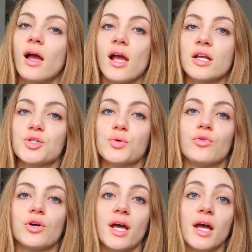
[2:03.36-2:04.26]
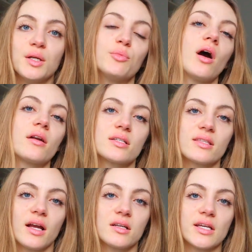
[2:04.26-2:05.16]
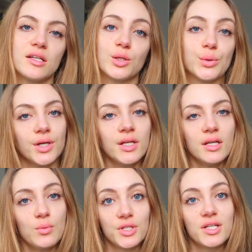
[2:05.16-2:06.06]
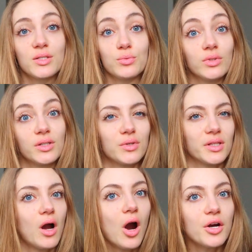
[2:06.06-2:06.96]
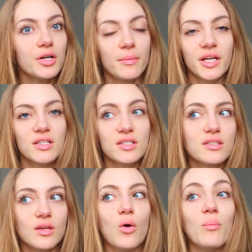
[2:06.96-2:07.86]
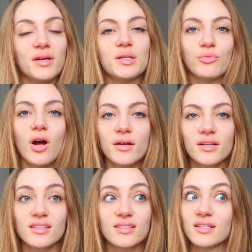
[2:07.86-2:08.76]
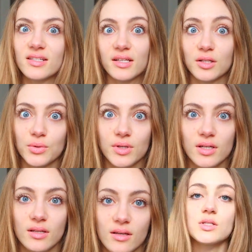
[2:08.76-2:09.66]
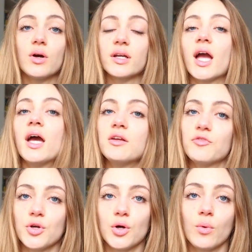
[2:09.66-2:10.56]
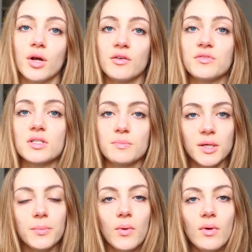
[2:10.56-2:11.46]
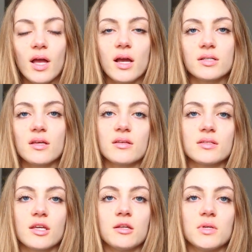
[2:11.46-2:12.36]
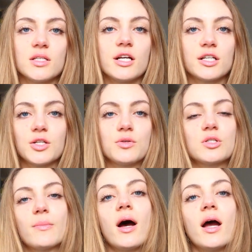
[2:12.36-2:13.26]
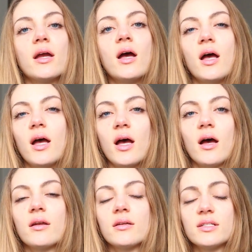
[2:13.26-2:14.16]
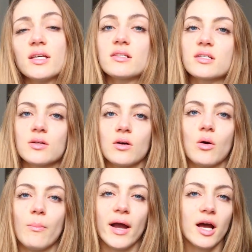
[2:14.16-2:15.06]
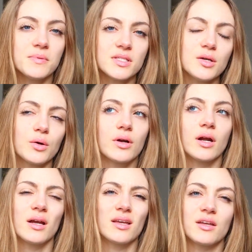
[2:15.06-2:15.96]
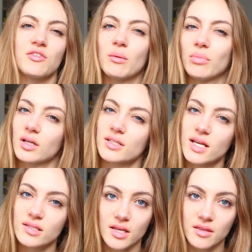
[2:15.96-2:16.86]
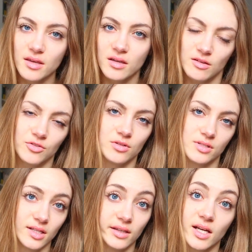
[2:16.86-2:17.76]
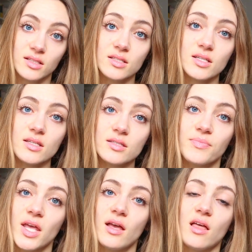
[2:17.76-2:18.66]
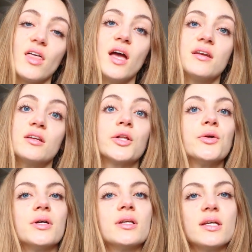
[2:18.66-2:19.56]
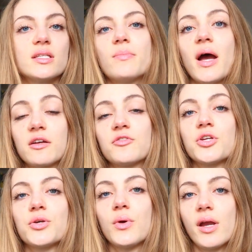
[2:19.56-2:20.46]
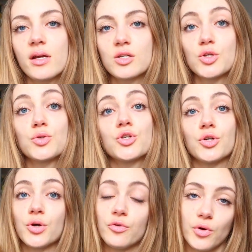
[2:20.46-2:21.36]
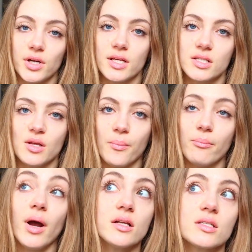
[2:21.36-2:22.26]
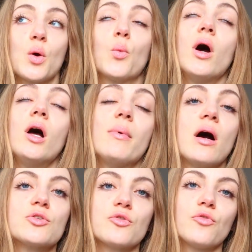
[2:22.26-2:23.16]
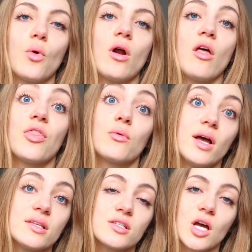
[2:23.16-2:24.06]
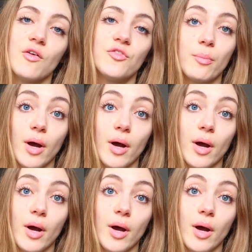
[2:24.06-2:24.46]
and to avoid any products that contain gluten, which is really, really hard because so many products contain gluten. So again, if you're one of these people and this can be diagnosed by an intestinal biopsy or even a blood test, I think, for celiac disease, then gluten is bad for you and you should avoid it. But what about for the rest of the